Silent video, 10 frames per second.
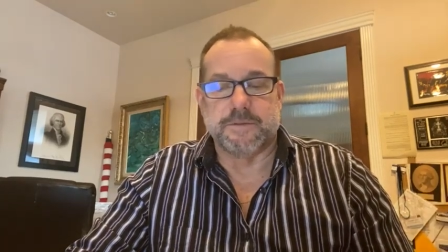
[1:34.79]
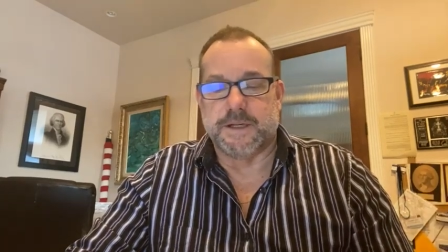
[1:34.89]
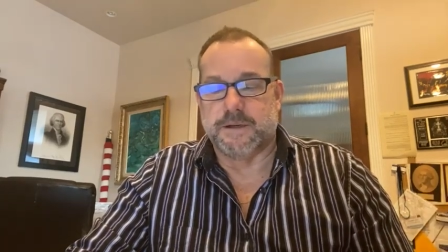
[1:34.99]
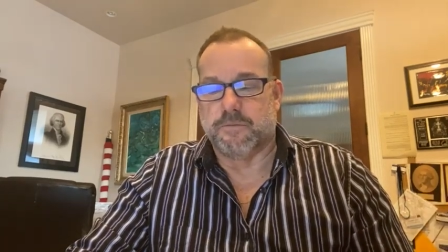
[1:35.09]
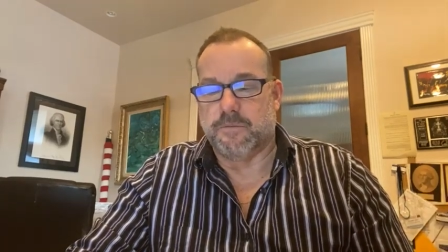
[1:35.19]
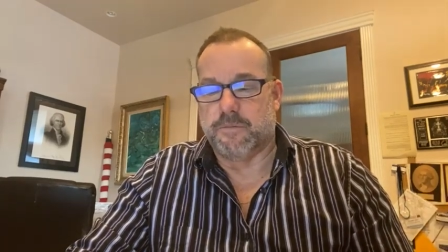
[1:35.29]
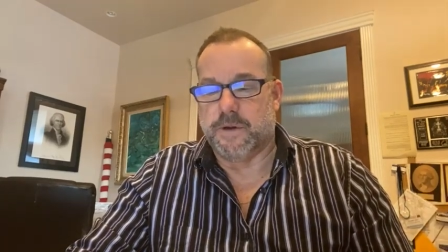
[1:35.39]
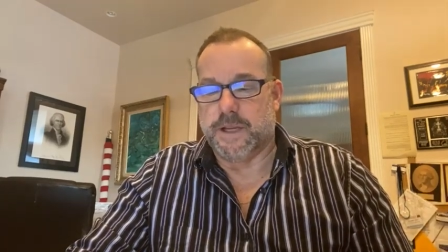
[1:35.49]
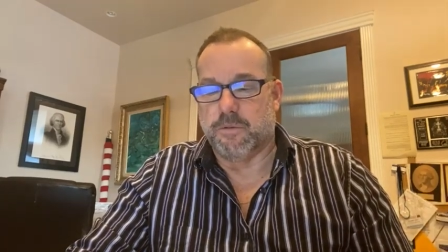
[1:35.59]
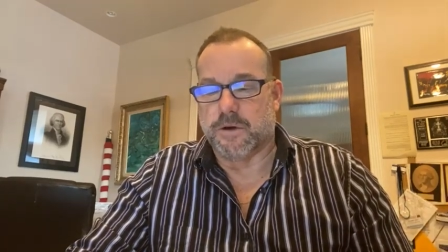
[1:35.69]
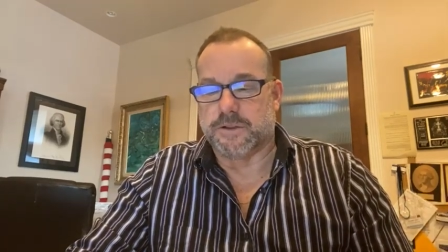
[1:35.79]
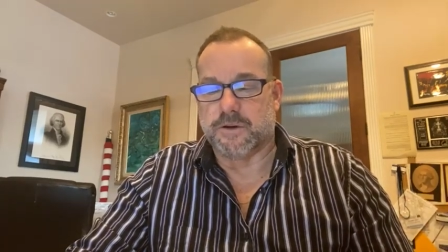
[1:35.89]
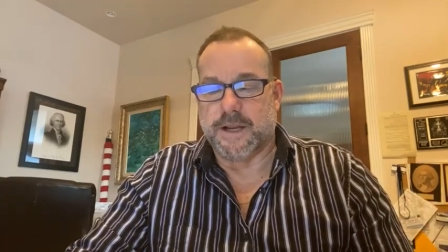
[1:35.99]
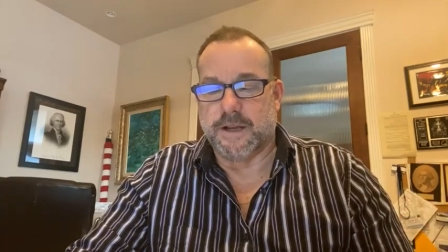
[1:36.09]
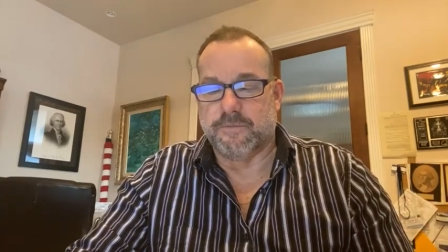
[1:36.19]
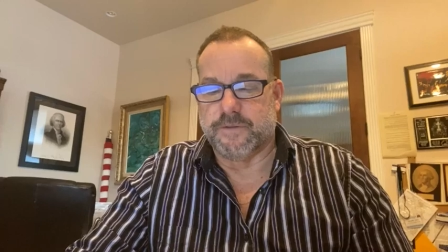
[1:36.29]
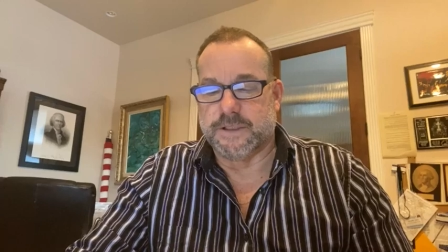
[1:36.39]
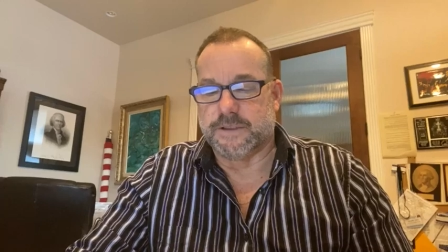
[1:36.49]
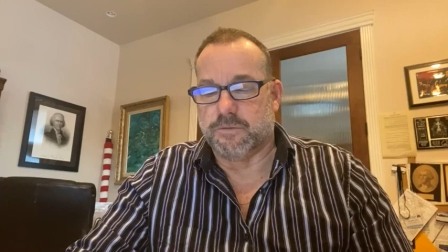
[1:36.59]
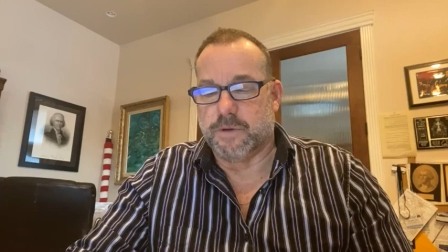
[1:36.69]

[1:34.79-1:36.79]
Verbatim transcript: Um, we were triumphant.